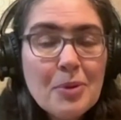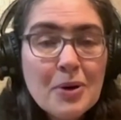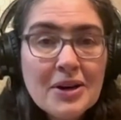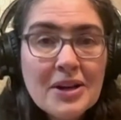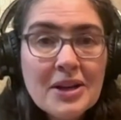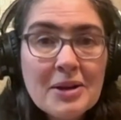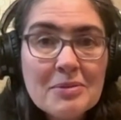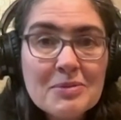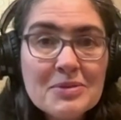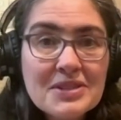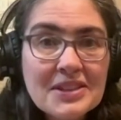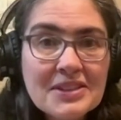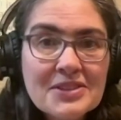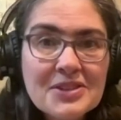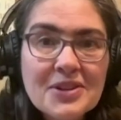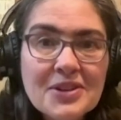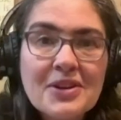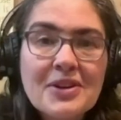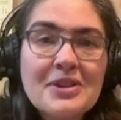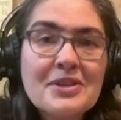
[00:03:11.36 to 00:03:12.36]
uh, put him
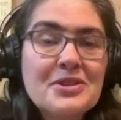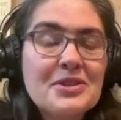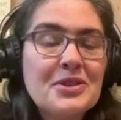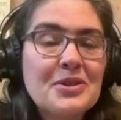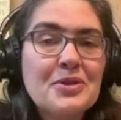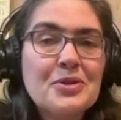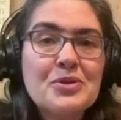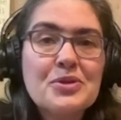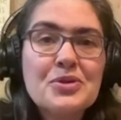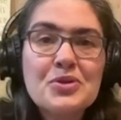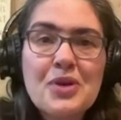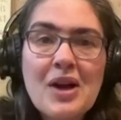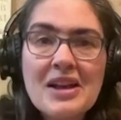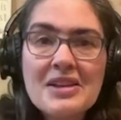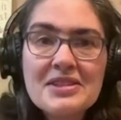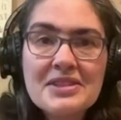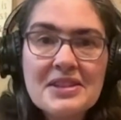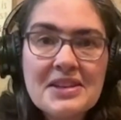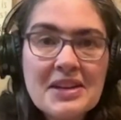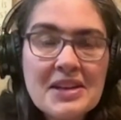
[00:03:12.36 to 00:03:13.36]
center, to
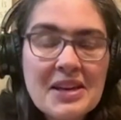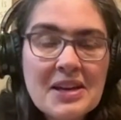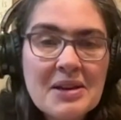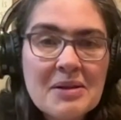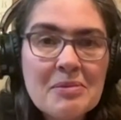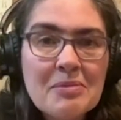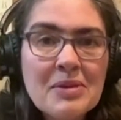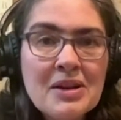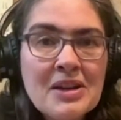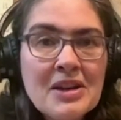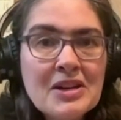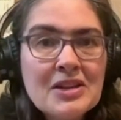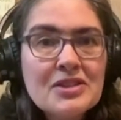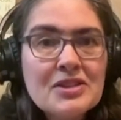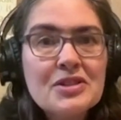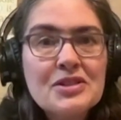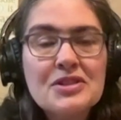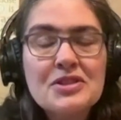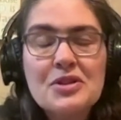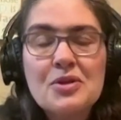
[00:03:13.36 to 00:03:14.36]
trust in him,
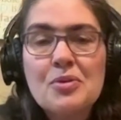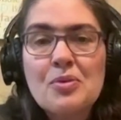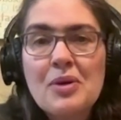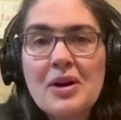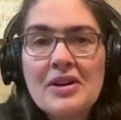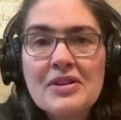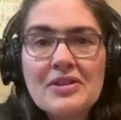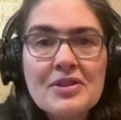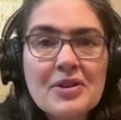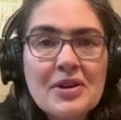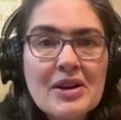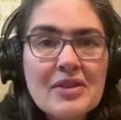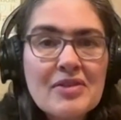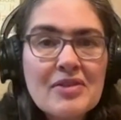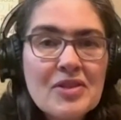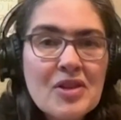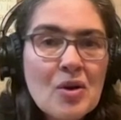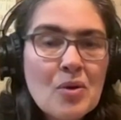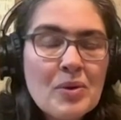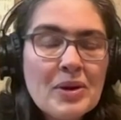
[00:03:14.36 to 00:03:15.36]
to
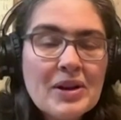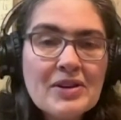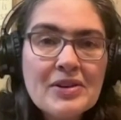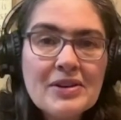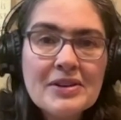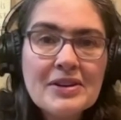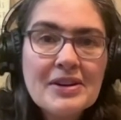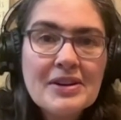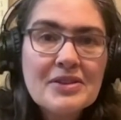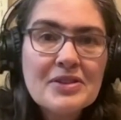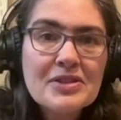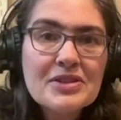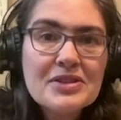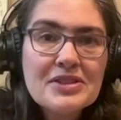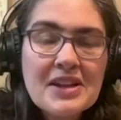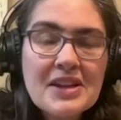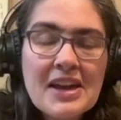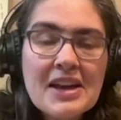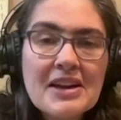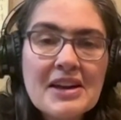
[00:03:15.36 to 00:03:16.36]
surrender, even though we couldn't
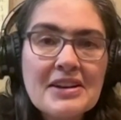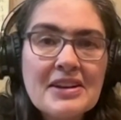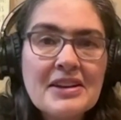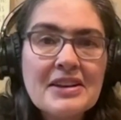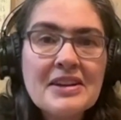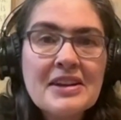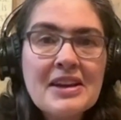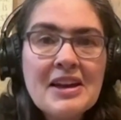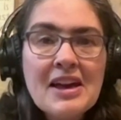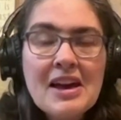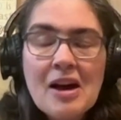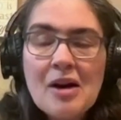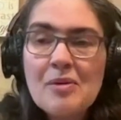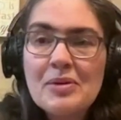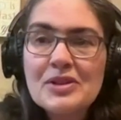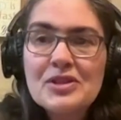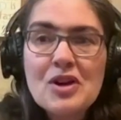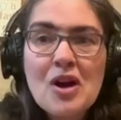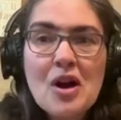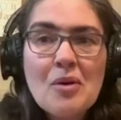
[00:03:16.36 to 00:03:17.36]
understand. And
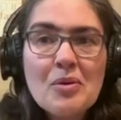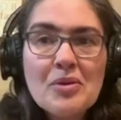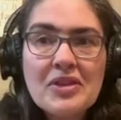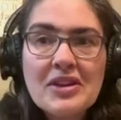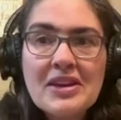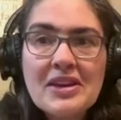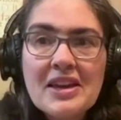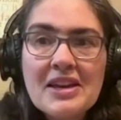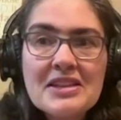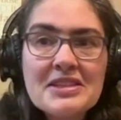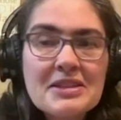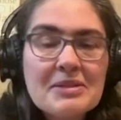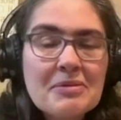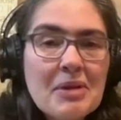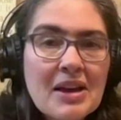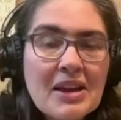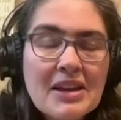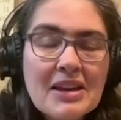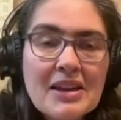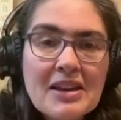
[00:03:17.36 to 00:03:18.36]
I would talk with the
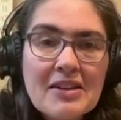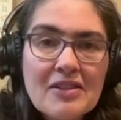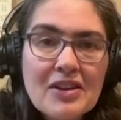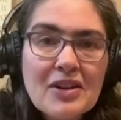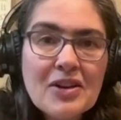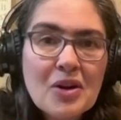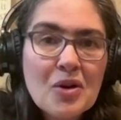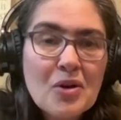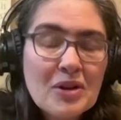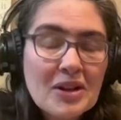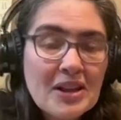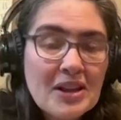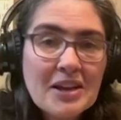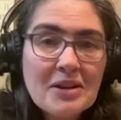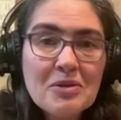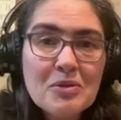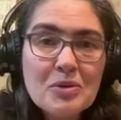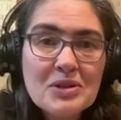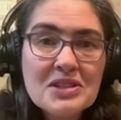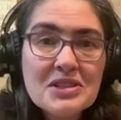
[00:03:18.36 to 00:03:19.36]
kids of like, you
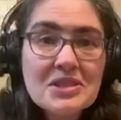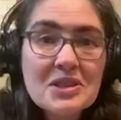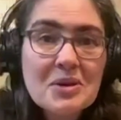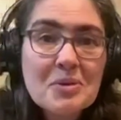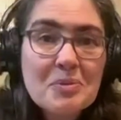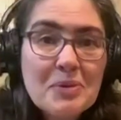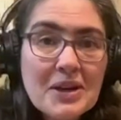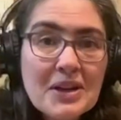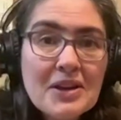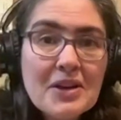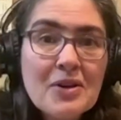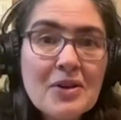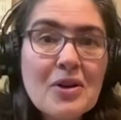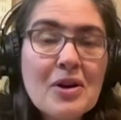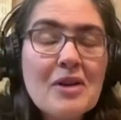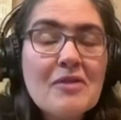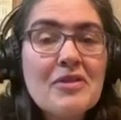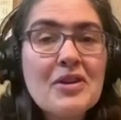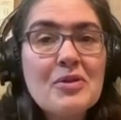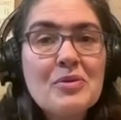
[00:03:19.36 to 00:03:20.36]
know, Clayton would still
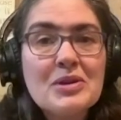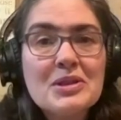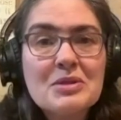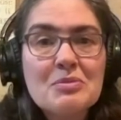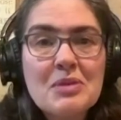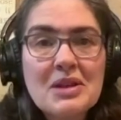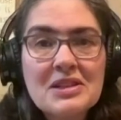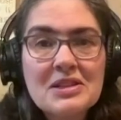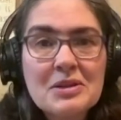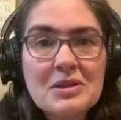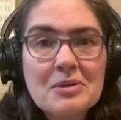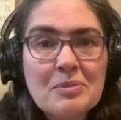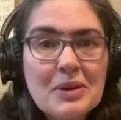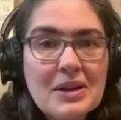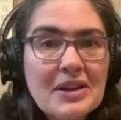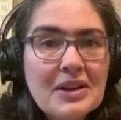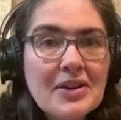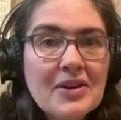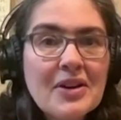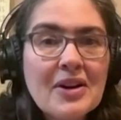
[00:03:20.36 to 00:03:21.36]
be here if he was
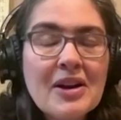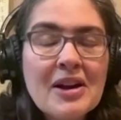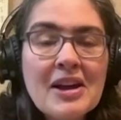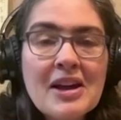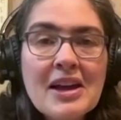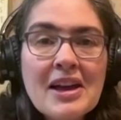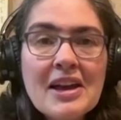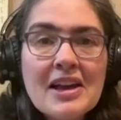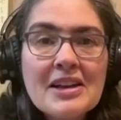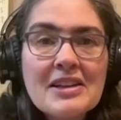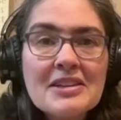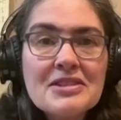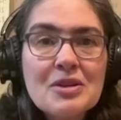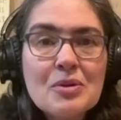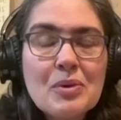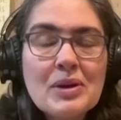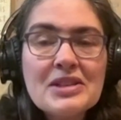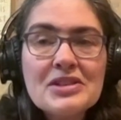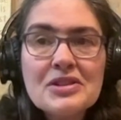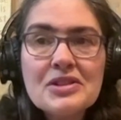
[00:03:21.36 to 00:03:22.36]
meant to be here.
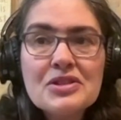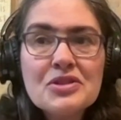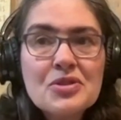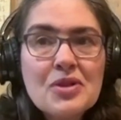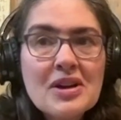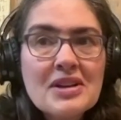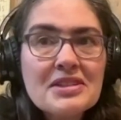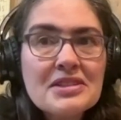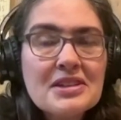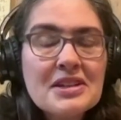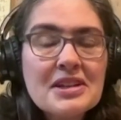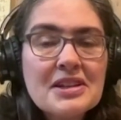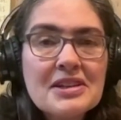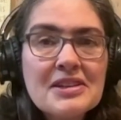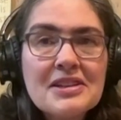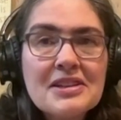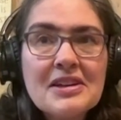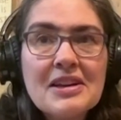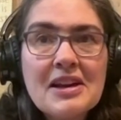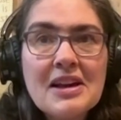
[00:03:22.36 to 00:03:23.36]
And so we just
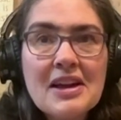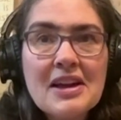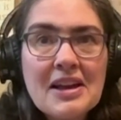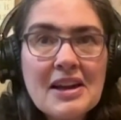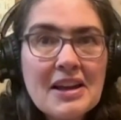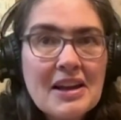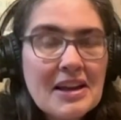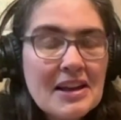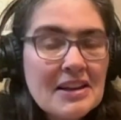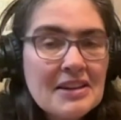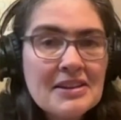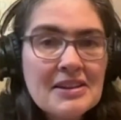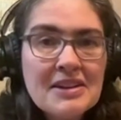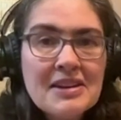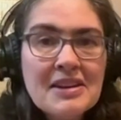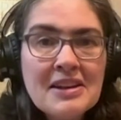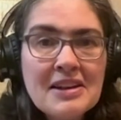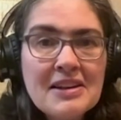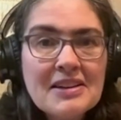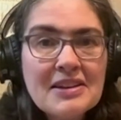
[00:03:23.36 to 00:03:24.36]
trusted eh,
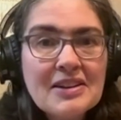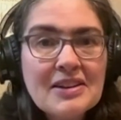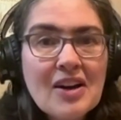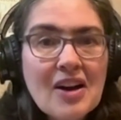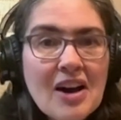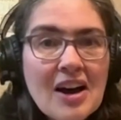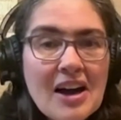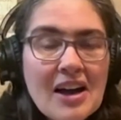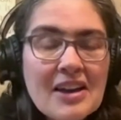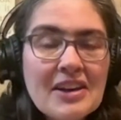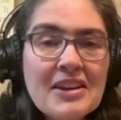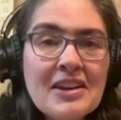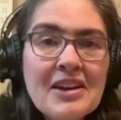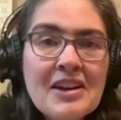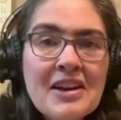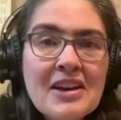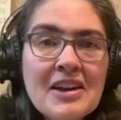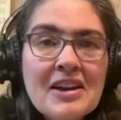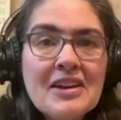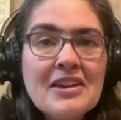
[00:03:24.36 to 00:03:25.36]
in
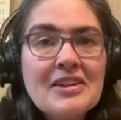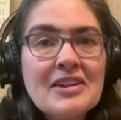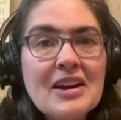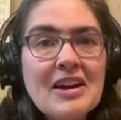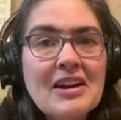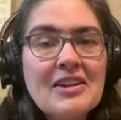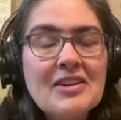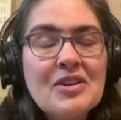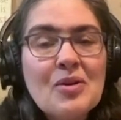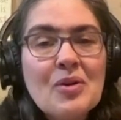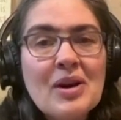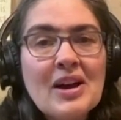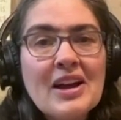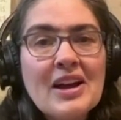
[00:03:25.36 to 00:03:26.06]
God, uh,